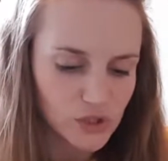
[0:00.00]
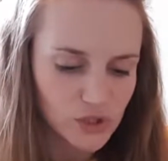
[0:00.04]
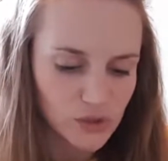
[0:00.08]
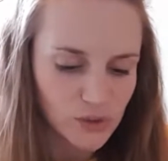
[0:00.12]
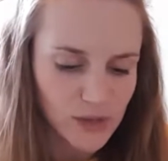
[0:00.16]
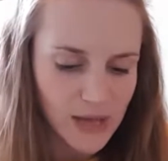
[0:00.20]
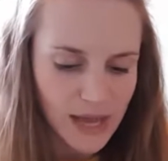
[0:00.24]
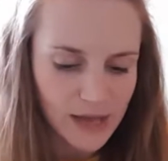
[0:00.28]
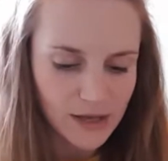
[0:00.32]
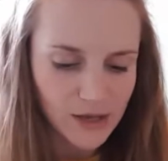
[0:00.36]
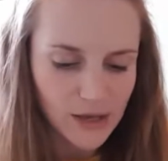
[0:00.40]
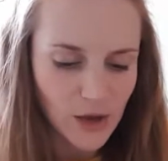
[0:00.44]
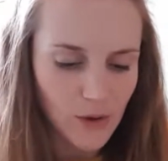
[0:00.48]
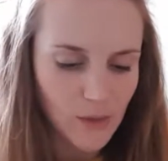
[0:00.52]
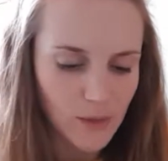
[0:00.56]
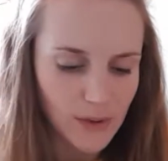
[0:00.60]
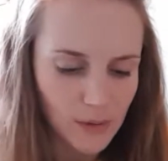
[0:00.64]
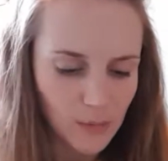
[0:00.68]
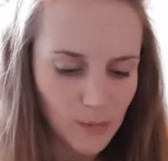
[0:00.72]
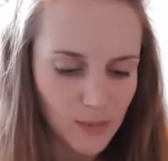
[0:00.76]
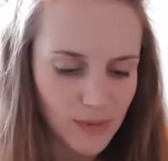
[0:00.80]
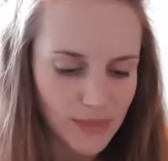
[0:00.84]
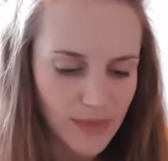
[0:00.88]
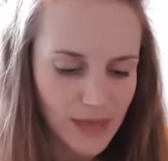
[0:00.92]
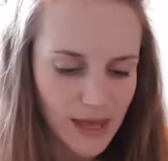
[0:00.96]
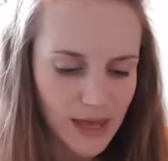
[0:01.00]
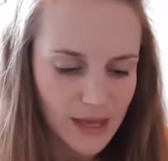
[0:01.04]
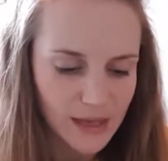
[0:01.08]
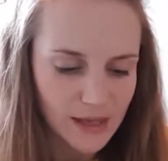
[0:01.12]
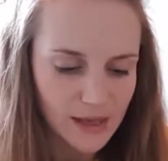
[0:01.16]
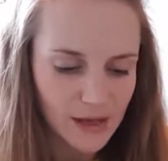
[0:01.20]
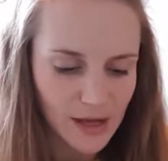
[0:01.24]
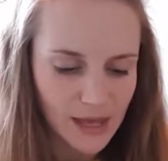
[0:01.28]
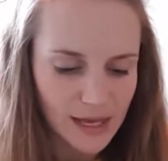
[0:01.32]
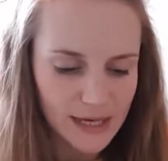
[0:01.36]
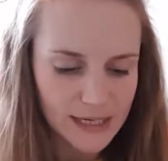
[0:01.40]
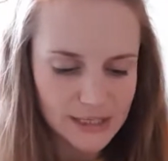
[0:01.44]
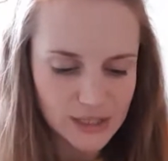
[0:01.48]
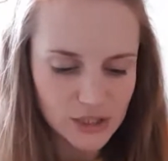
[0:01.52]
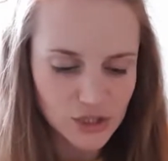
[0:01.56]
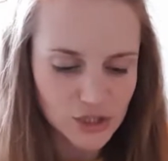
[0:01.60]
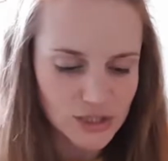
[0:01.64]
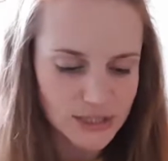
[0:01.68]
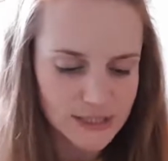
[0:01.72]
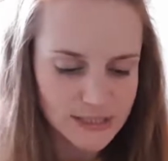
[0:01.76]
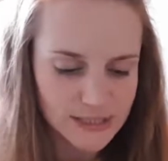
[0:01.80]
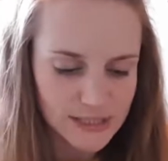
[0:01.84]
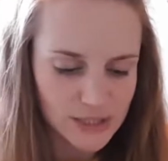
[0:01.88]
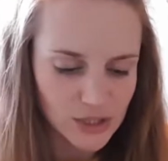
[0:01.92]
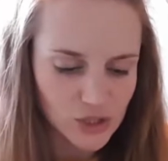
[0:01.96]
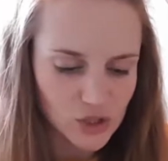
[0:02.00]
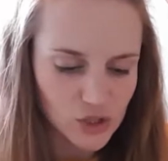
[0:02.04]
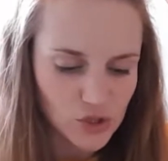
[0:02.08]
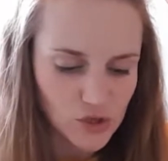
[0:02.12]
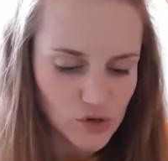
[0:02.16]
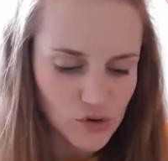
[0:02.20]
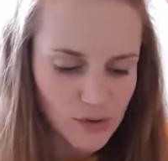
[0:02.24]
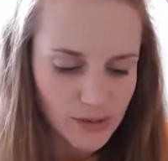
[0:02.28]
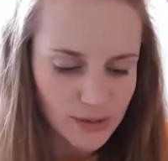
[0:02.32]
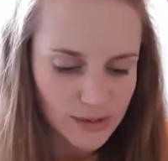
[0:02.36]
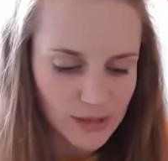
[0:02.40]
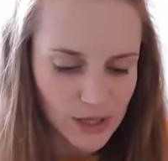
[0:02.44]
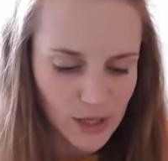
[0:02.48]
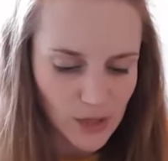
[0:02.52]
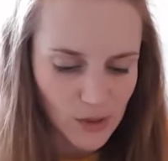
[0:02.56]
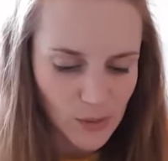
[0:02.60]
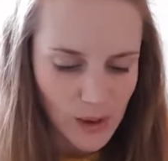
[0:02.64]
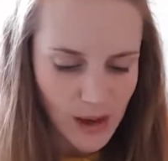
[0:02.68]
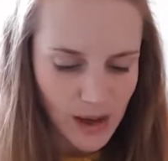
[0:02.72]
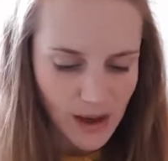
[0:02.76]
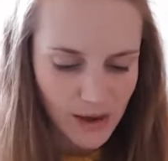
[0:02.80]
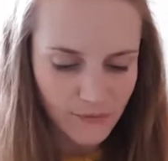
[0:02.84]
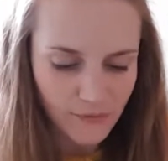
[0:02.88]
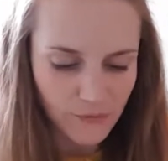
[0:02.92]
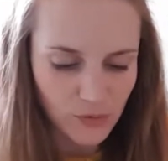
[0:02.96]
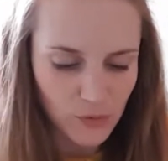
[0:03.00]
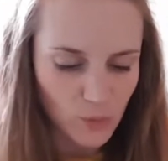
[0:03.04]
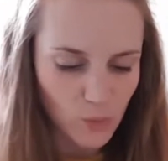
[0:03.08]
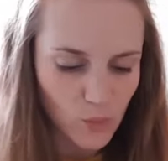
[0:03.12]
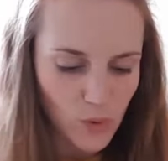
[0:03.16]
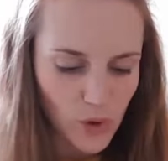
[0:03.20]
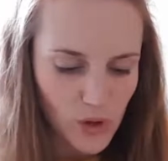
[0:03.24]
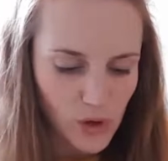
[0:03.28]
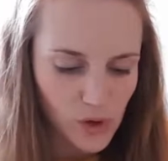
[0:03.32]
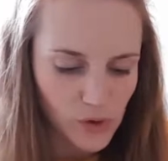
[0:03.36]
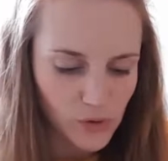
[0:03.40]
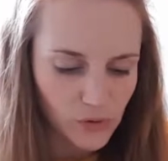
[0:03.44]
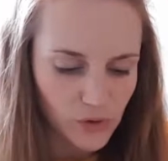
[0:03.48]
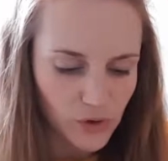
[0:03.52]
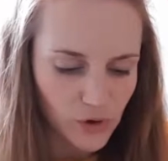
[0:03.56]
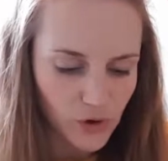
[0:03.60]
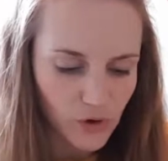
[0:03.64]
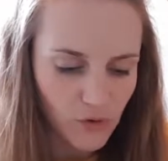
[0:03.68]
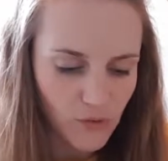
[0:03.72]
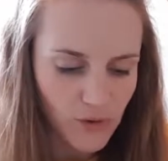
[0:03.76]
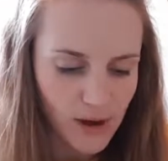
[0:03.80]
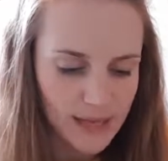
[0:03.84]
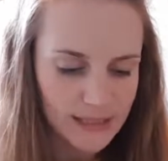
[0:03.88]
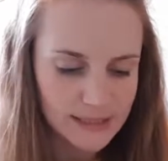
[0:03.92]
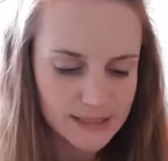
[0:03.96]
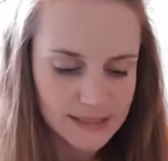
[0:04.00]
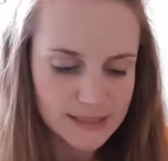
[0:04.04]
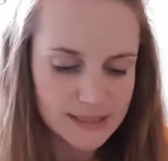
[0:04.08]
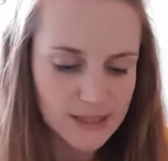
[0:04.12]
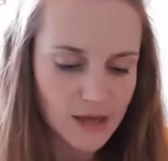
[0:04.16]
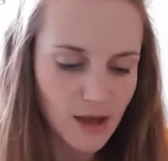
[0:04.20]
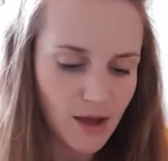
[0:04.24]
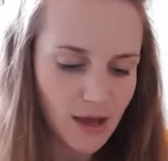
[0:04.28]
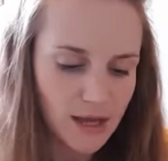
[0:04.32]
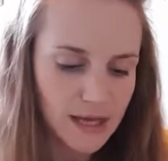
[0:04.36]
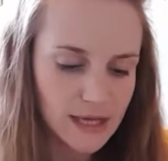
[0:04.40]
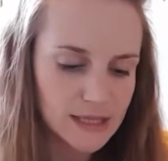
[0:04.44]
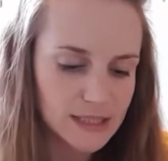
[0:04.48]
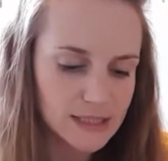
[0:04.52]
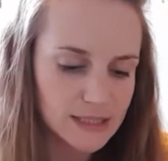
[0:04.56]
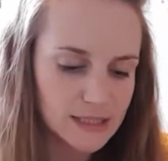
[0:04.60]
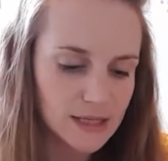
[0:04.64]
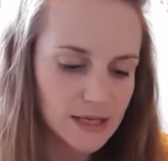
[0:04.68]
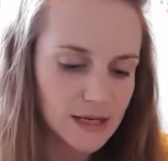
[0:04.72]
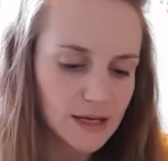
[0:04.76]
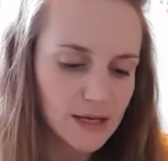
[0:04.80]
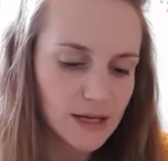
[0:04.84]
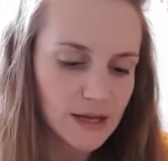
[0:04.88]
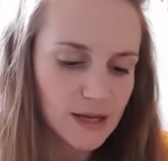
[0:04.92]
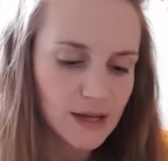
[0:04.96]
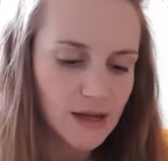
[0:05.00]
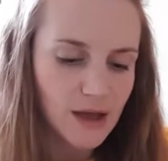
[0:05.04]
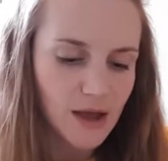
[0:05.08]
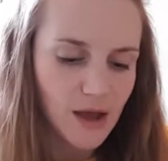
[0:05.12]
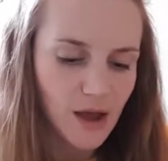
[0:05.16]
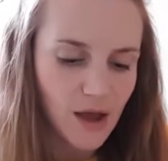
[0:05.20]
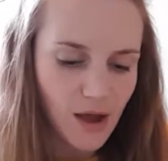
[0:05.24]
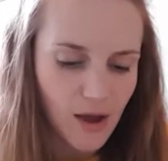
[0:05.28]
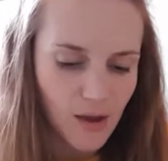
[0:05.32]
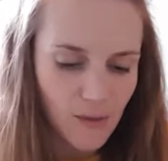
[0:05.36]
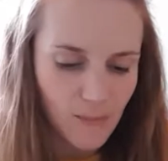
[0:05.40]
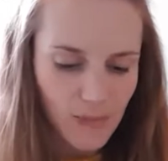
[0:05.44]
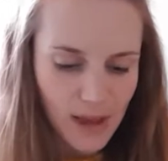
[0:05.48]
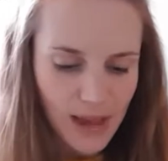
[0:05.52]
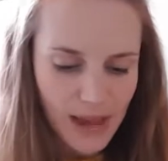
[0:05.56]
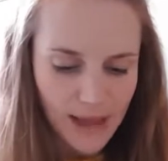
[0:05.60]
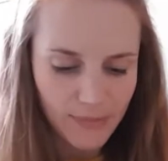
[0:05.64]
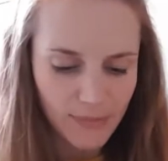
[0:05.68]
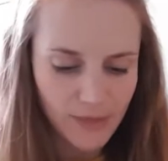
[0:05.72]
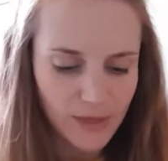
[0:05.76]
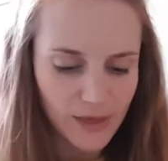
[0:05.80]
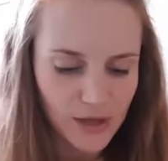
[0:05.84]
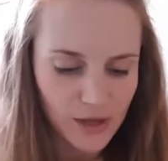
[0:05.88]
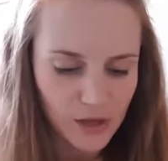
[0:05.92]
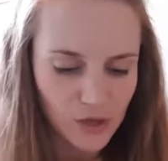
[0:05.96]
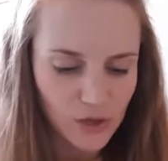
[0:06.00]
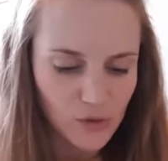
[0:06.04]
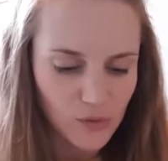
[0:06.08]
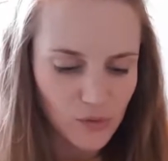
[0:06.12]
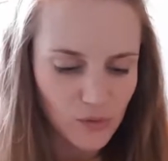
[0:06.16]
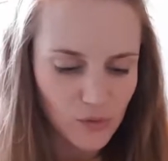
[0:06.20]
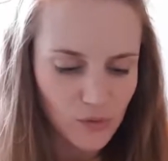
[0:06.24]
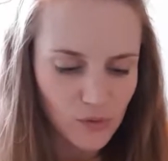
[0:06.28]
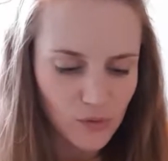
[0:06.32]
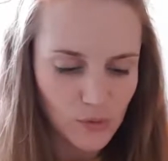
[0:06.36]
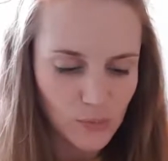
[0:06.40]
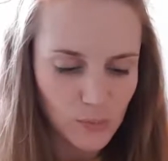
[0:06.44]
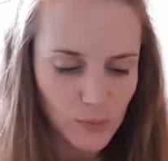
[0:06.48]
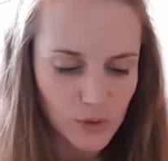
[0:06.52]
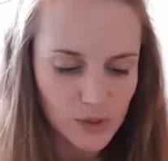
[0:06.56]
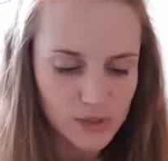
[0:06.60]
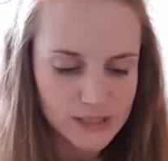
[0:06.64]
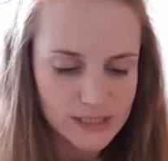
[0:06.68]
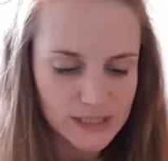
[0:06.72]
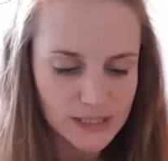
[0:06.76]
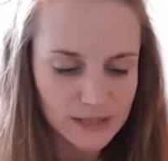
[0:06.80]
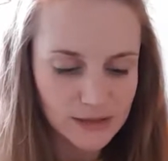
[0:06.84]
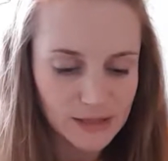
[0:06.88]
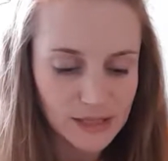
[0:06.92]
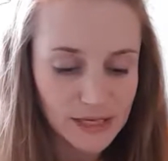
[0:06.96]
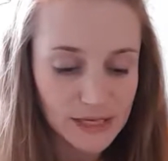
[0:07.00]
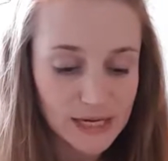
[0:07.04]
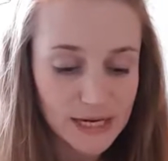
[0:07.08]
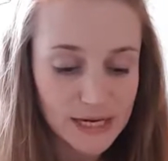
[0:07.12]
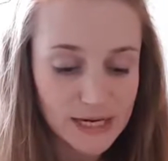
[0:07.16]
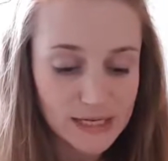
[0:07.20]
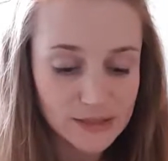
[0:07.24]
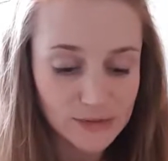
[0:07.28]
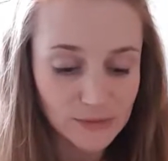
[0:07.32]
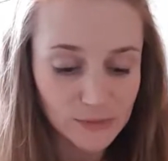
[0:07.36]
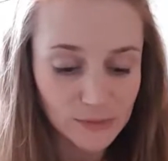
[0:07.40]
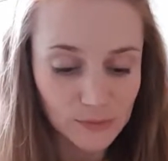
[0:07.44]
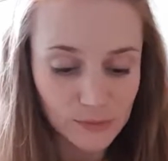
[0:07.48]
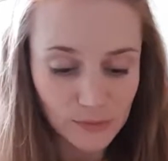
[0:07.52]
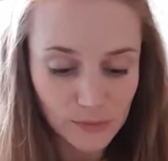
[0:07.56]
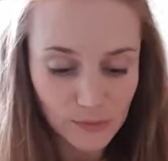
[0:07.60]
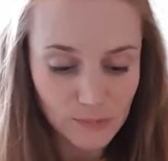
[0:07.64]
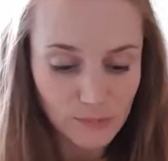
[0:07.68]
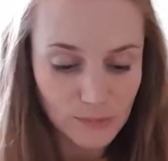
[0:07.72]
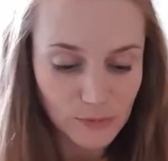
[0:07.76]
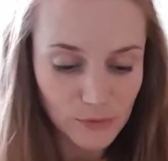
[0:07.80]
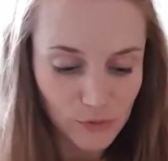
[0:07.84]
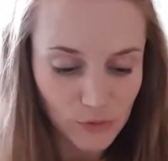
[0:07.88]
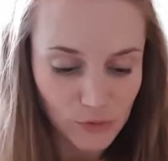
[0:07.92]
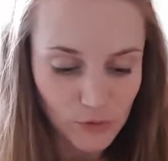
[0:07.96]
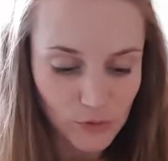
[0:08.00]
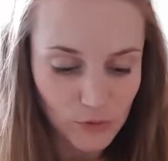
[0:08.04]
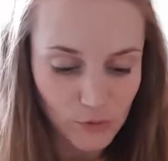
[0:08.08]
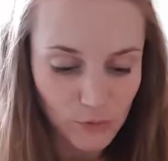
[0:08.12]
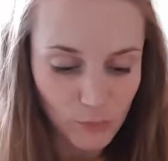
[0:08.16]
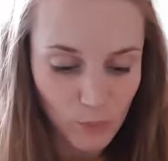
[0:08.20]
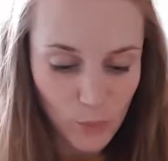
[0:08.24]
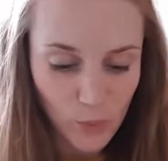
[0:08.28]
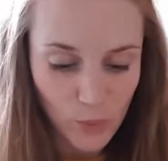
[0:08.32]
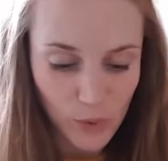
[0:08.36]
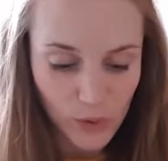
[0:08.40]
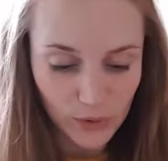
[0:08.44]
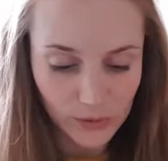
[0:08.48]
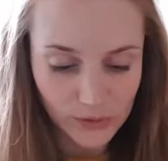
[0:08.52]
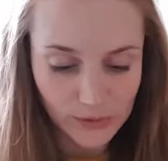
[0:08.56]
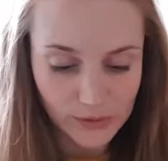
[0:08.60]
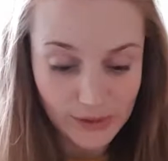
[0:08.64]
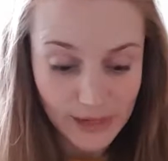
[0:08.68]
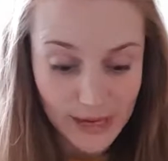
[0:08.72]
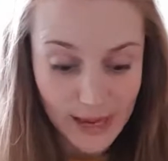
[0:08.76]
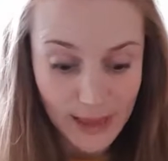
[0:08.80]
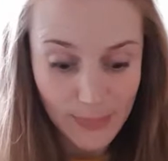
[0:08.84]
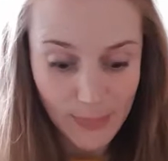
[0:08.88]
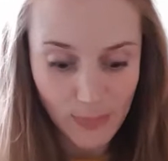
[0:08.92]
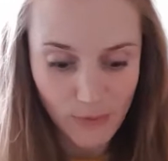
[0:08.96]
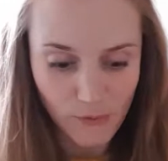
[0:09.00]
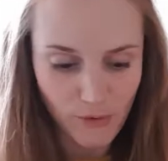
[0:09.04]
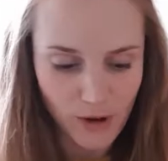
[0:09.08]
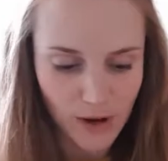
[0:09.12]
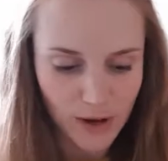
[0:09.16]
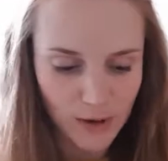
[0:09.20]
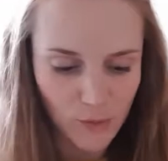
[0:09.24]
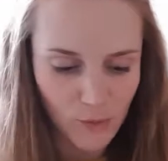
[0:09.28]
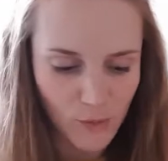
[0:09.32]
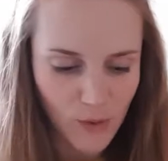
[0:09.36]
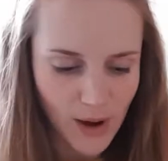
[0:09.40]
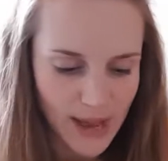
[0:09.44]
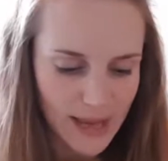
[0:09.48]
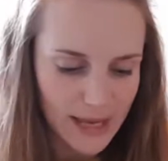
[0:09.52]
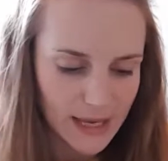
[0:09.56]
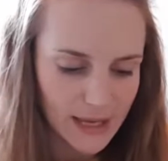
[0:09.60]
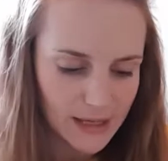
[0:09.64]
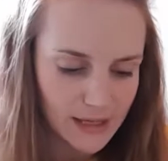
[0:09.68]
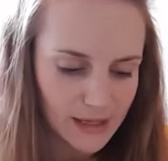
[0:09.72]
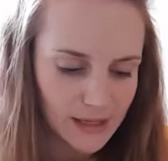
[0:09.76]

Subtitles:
get going with it, and it's just ensuring that you have the wool on the correct side and that you're putting the needle through the wool in the right way.